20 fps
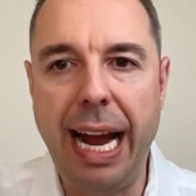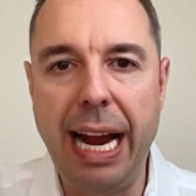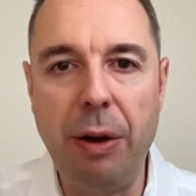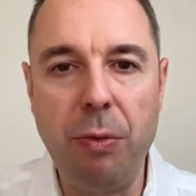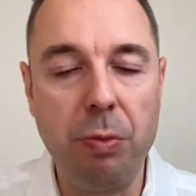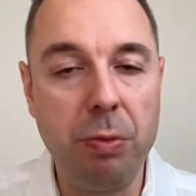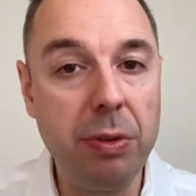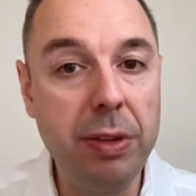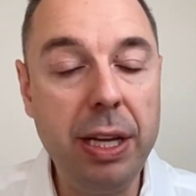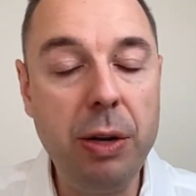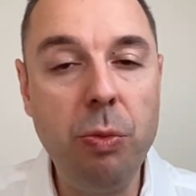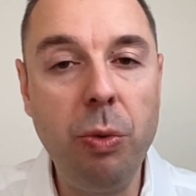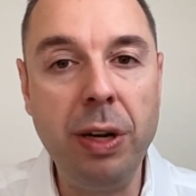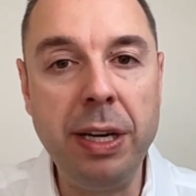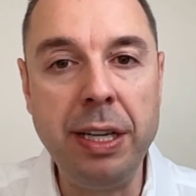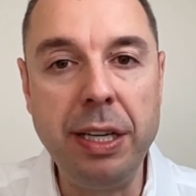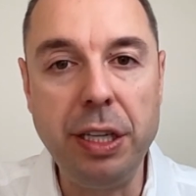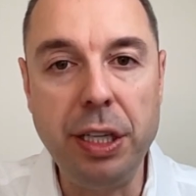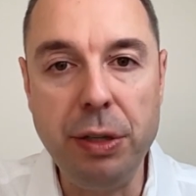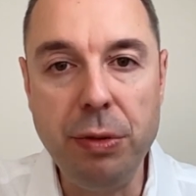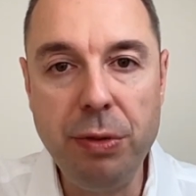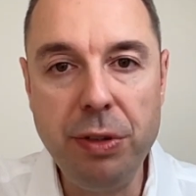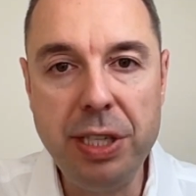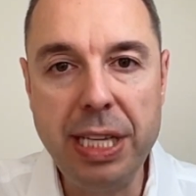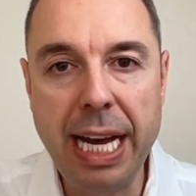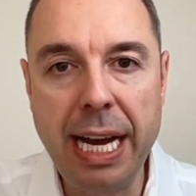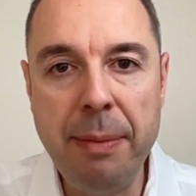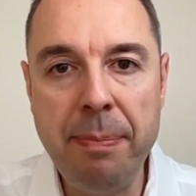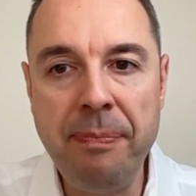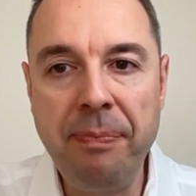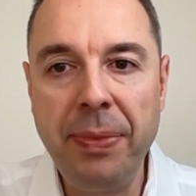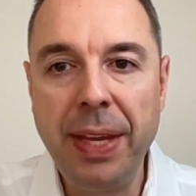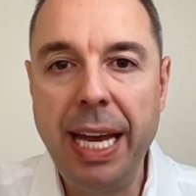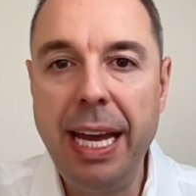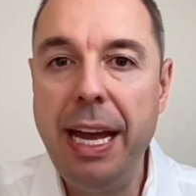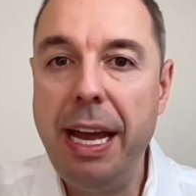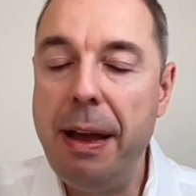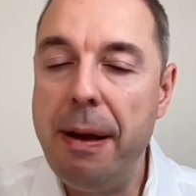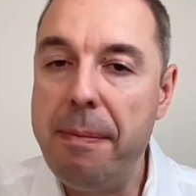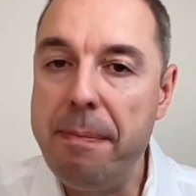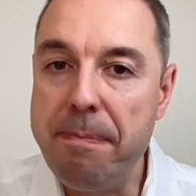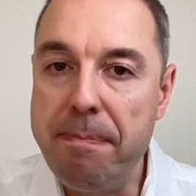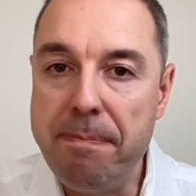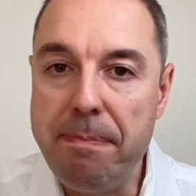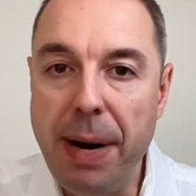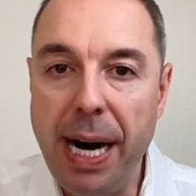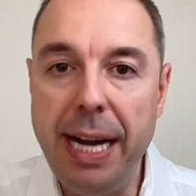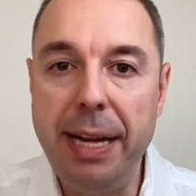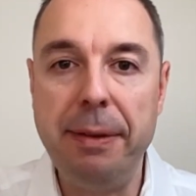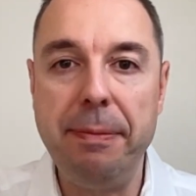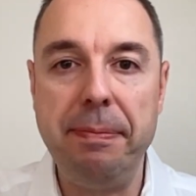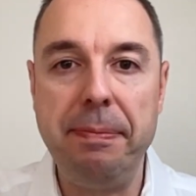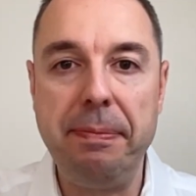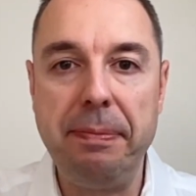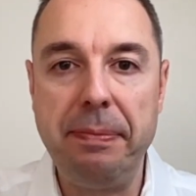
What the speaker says: I really wouldn't use them, but